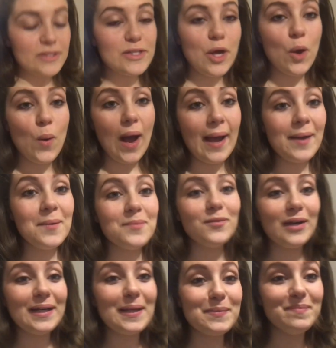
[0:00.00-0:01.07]
So I am
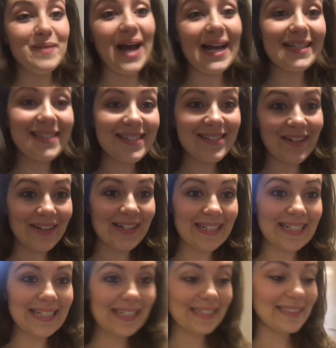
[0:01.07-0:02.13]
running back to
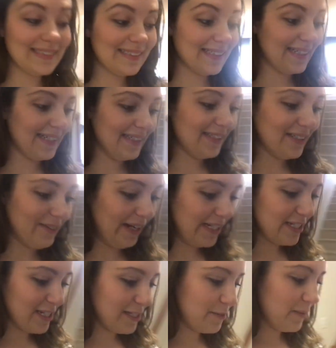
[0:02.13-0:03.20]
Target again. I know, I
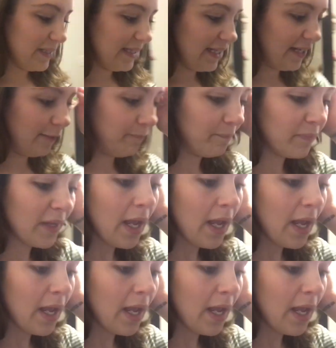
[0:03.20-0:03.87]
just went there.